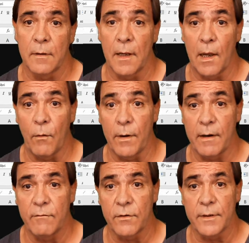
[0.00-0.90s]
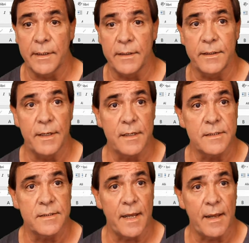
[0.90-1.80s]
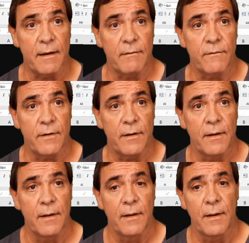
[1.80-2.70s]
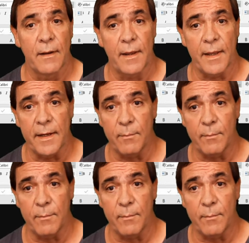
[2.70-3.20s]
However, it does have a